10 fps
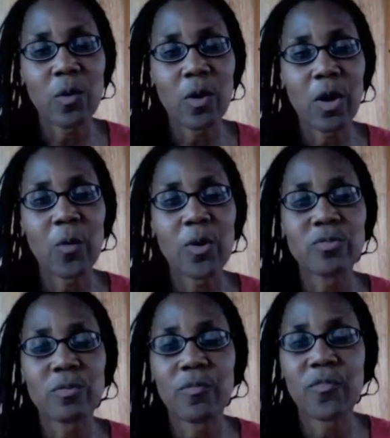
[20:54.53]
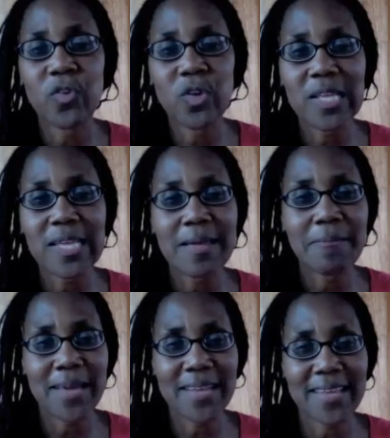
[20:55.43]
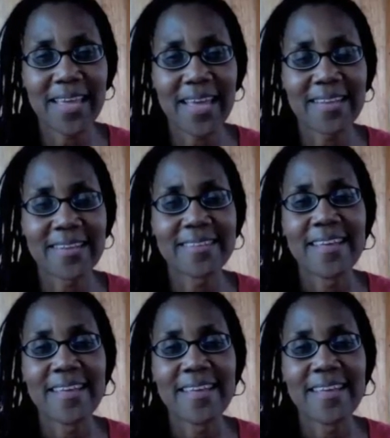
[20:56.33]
always fully medicated.